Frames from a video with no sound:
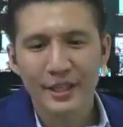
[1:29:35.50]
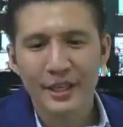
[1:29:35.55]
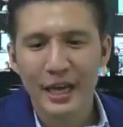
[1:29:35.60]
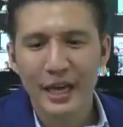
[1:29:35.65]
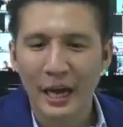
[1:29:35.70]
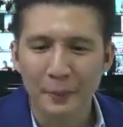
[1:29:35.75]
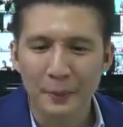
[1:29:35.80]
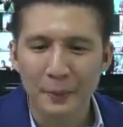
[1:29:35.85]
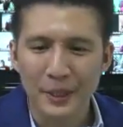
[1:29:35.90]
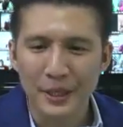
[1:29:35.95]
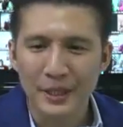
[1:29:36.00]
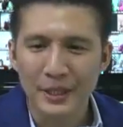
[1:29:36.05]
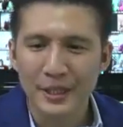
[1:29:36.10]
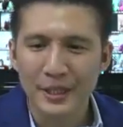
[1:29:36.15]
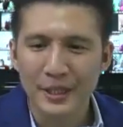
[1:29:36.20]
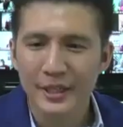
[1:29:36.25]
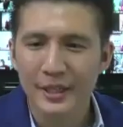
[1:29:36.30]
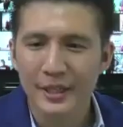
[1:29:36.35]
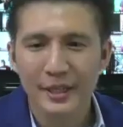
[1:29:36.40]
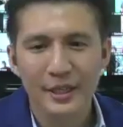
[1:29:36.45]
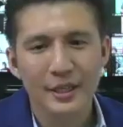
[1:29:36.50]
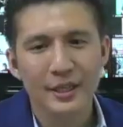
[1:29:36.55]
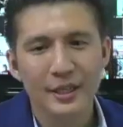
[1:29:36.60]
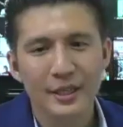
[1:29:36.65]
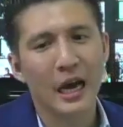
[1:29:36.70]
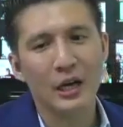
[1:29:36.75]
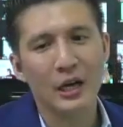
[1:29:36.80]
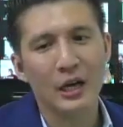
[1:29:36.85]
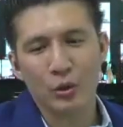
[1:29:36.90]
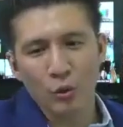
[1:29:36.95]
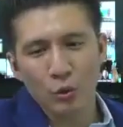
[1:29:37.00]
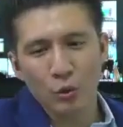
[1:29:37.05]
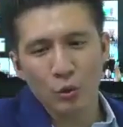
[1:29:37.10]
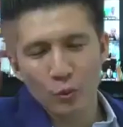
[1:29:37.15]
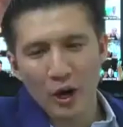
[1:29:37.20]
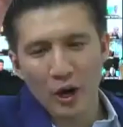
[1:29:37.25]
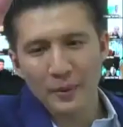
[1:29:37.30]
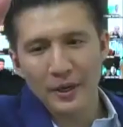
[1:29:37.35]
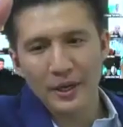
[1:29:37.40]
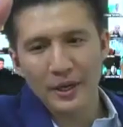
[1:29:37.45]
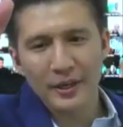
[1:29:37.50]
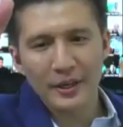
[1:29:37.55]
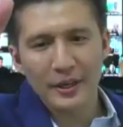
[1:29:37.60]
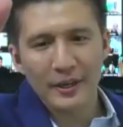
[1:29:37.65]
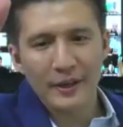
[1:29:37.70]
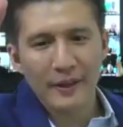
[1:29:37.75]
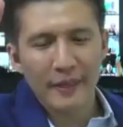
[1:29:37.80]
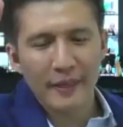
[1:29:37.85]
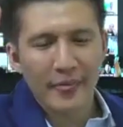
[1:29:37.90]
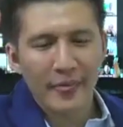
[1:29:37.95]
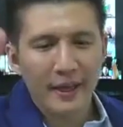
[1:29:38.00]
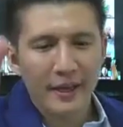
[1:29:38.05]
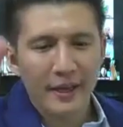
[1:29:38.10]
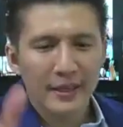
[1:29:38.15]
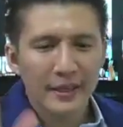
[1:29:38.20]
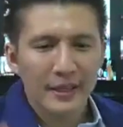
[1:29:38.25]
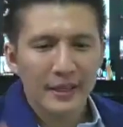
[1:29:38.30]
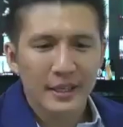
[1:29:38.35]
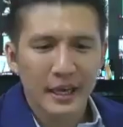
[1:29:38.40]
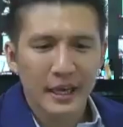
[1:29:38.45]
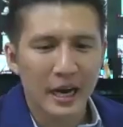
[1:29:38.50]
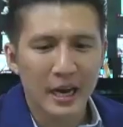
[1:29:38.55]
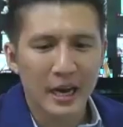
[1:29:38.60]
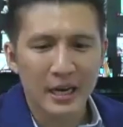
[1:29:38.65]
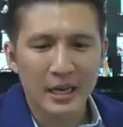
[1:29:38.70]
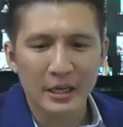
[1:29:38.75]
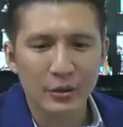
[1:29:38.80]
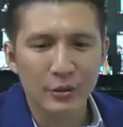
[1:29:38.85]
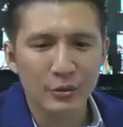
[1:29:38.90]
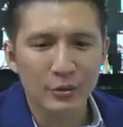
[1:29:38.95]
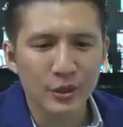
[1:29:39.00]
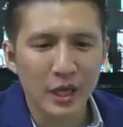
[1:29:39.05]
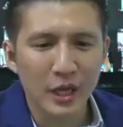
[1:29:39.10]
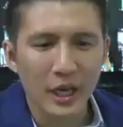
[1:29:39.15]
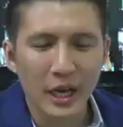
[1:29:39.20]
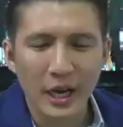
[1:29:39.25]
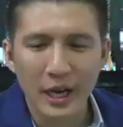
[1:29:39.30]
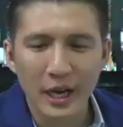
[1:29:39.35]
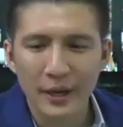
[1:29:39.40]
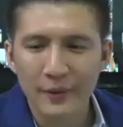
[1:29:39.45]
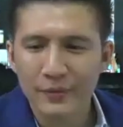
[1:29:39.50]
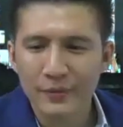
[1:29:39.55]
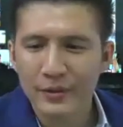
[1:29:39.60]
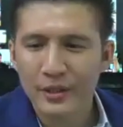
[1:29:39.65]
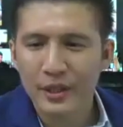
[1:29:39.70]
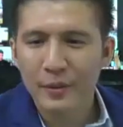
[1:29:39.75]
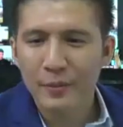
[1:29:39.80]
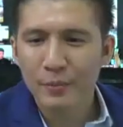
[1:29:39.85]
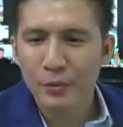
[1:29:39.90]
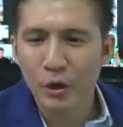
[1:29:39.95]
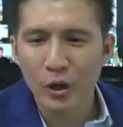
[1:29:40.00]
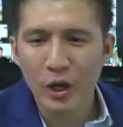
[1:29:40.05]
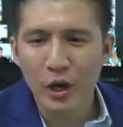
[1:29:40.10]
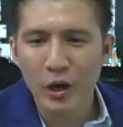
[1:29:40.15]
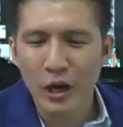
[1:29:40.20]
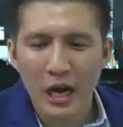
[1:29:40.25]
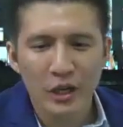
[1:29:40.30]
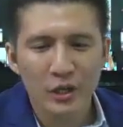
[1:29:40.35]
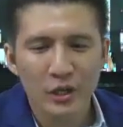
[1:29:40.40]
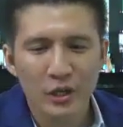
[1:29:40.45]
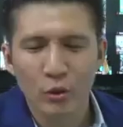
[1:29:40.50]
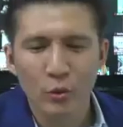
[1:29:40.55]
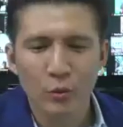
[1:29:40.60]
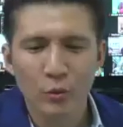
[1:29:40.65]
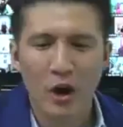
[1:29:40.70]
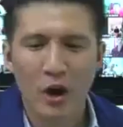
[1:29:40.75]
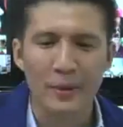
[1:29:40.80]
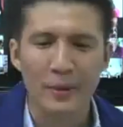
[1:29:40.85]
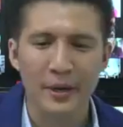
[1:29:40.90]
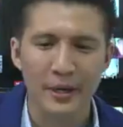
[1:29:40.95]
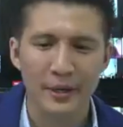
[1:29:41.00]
Amen. Not do warme. Hallelujah. Pure young, not do warme.